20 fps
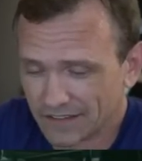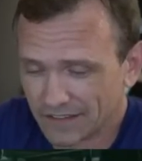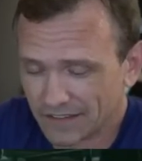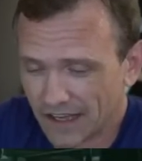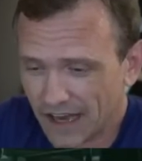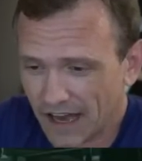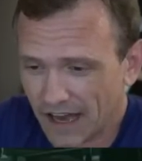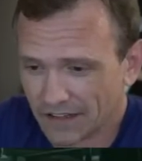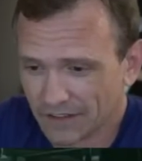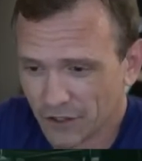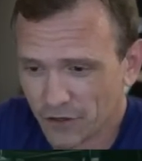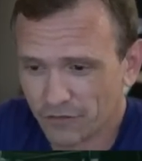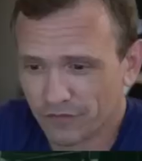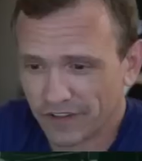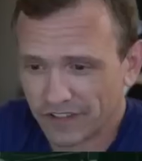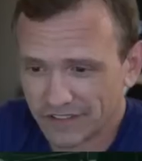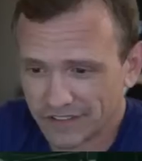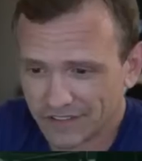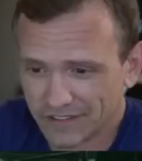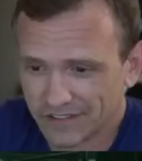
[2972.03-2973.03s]

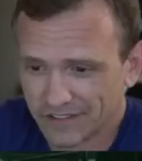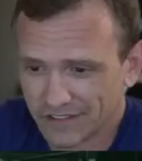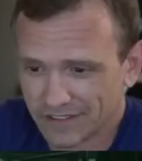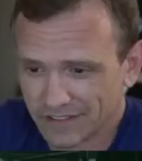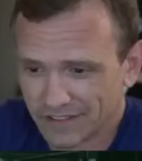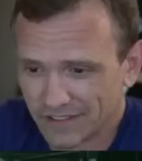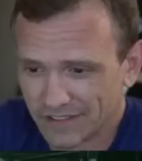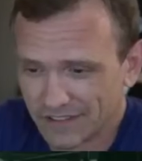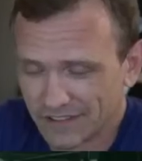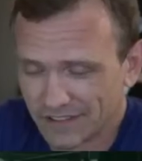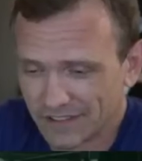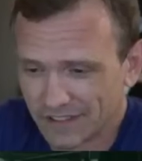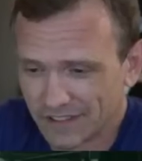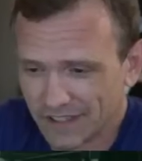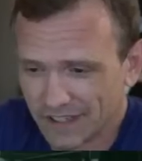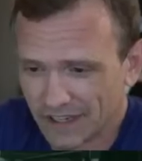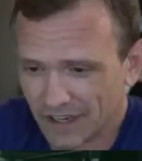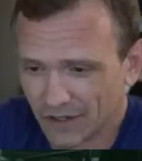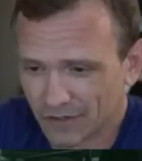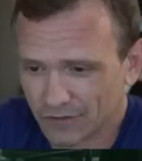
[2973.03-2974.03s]
Luffy's,
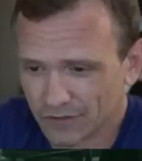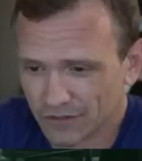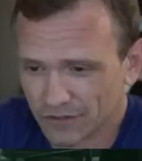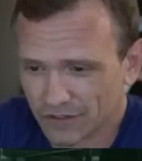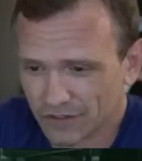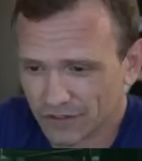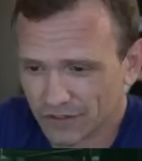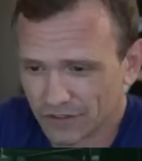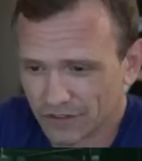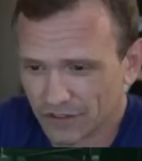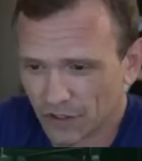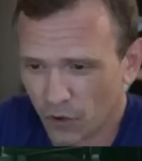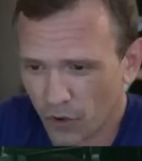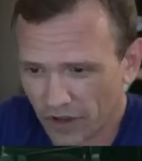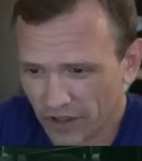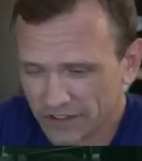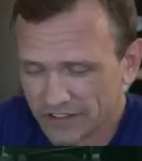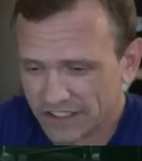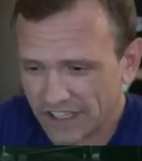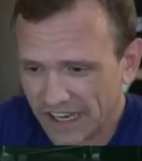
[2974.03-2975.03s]
you know,
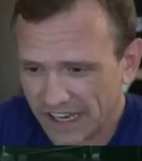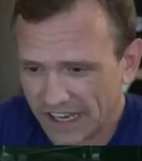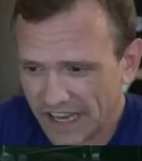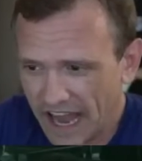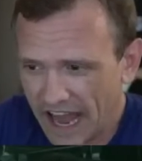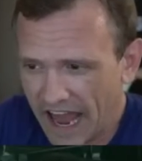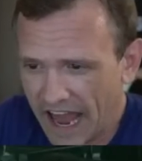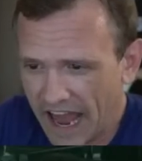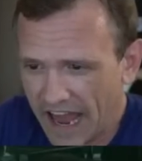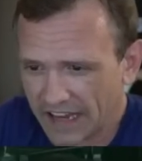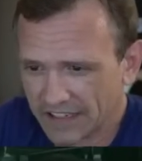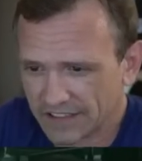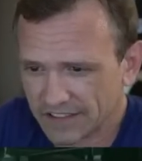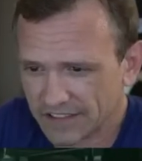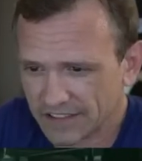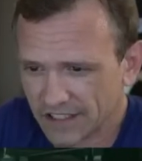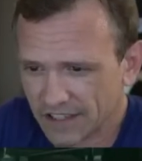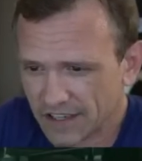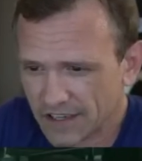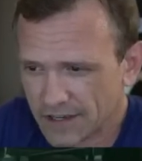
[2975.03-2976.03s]
loyalty and